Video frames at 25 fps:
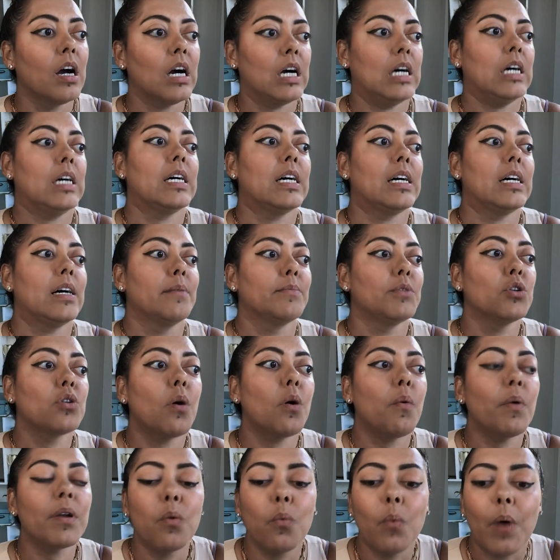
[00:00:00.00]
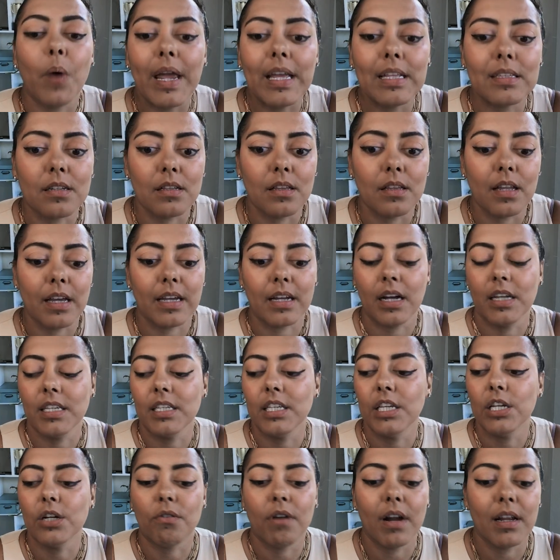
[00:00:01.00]
Um, you don't want to wait till like a
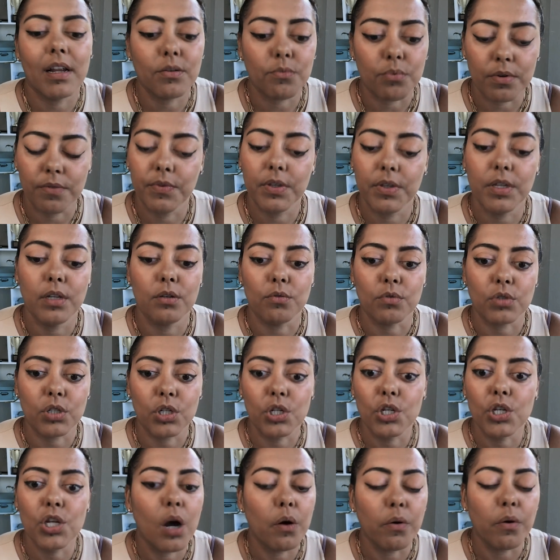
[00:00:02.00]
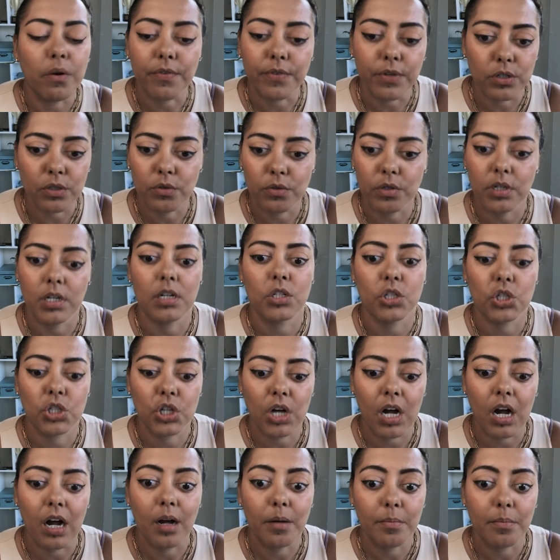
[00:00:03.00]
year end review to know if you're doing a
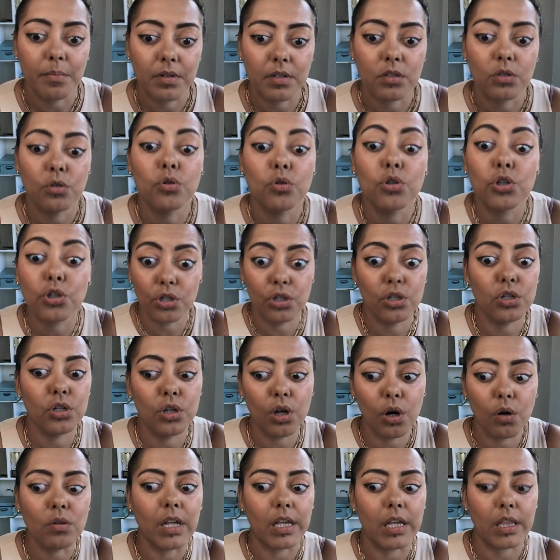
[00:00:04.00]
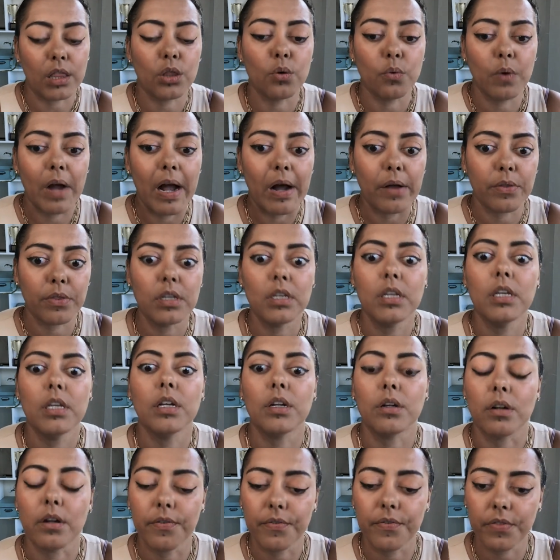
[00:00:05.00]
job. You should know like throughout the
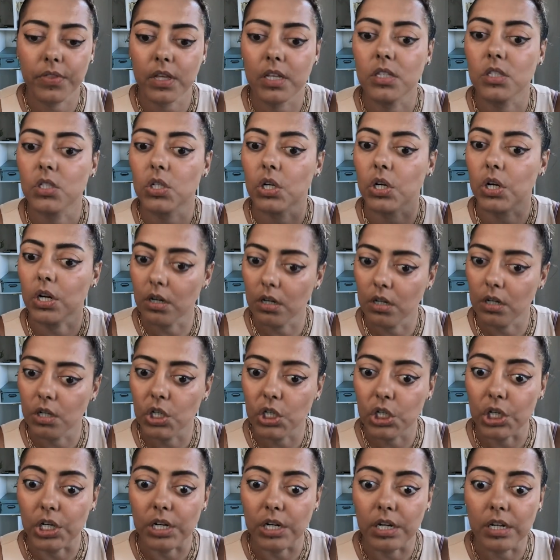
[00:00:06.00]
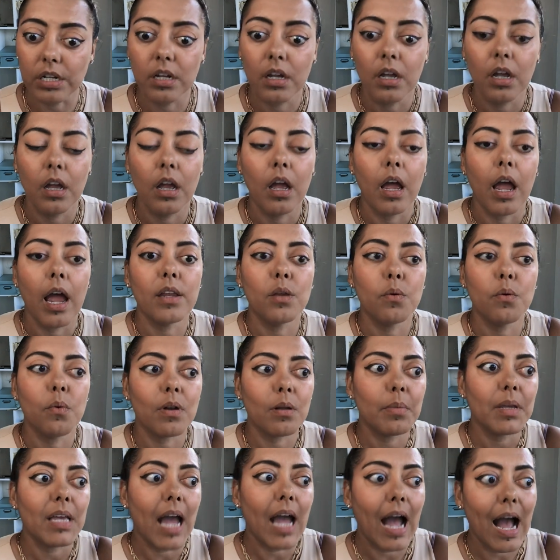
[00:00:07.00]
year if things are good. And you want
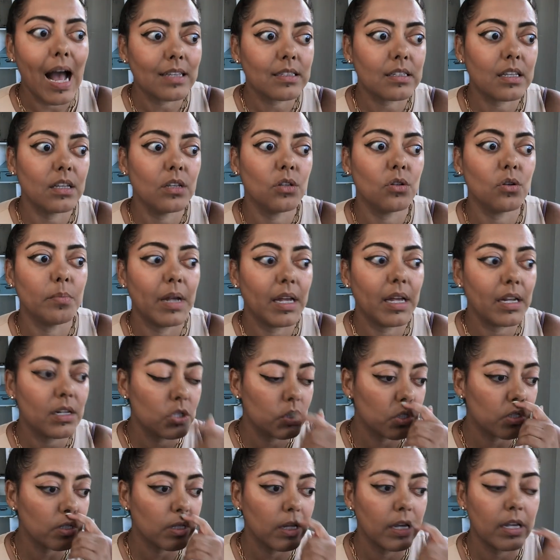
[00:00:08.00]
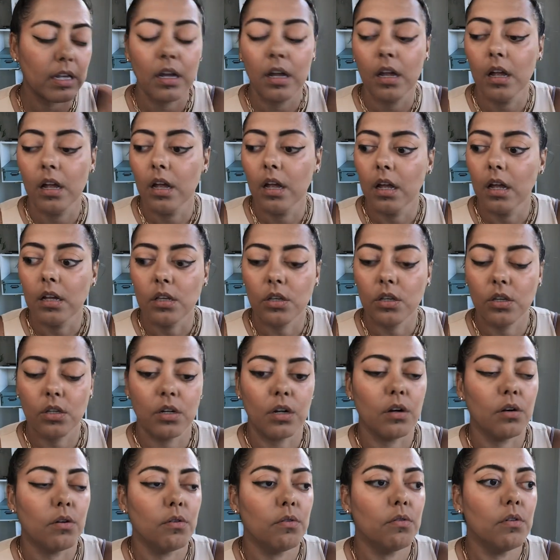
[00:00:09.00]
to be asking your manager, like, you
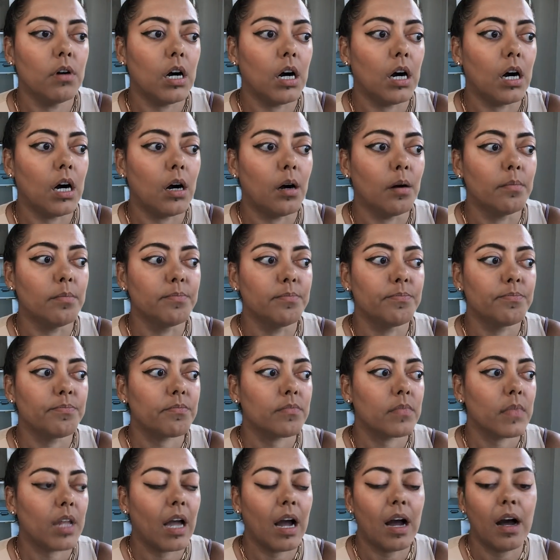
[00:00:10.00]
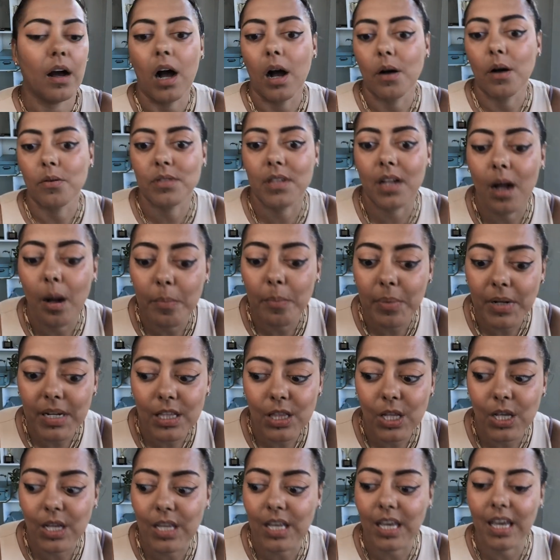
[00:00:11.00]
know, um, how, how's the company
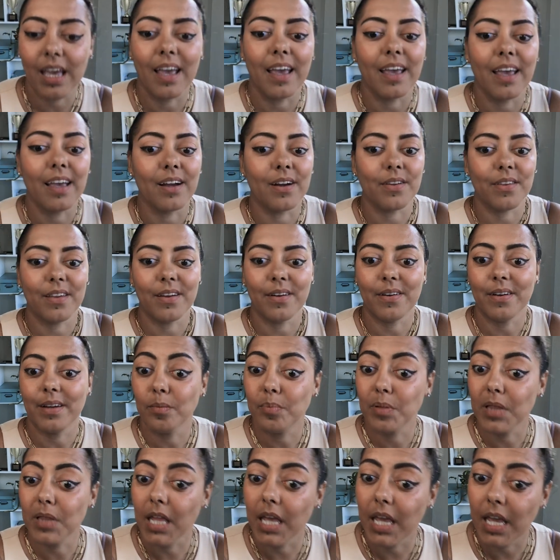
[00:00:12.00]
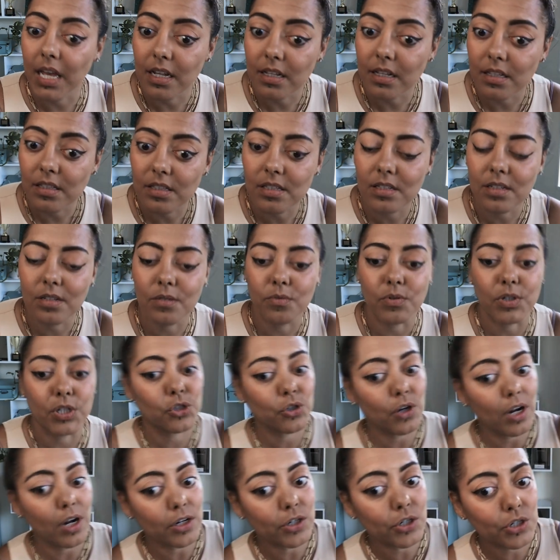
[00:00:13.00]
looking? Are there any plans to
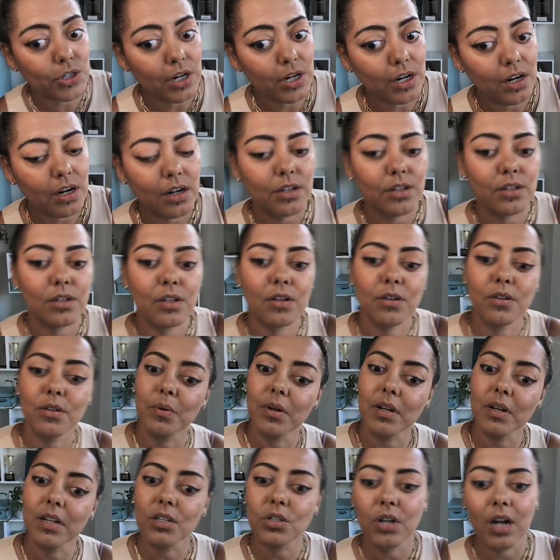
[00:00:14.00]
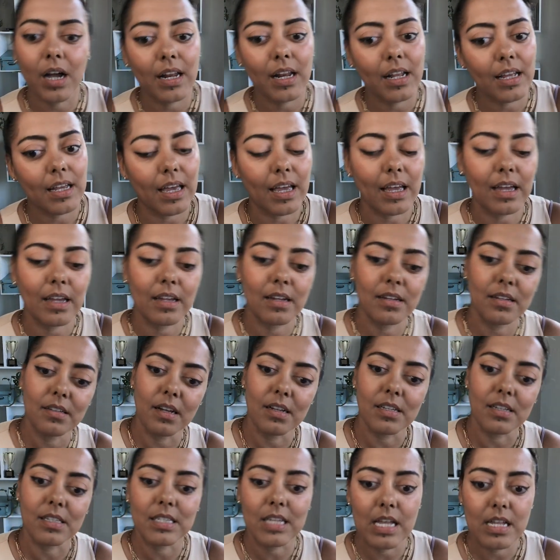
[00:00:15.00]
restructure? You know, you want to try to get
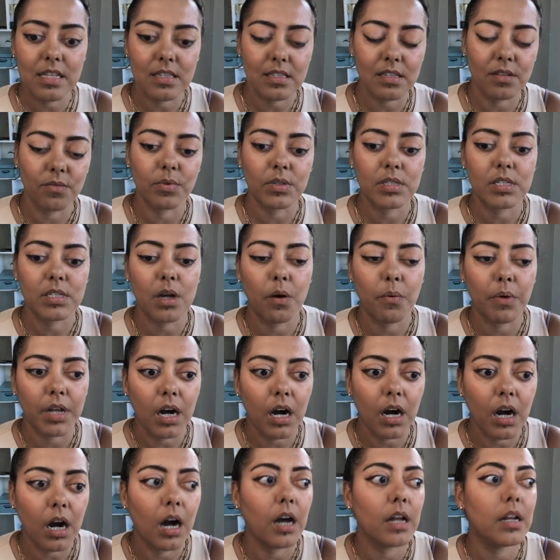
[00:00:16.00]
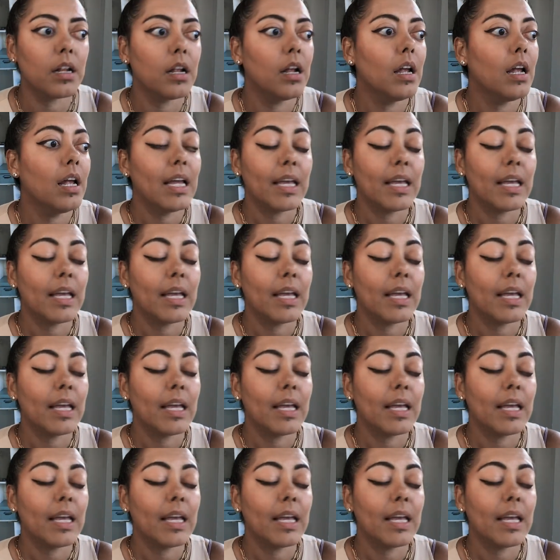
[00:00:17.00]
a sense of what's going on.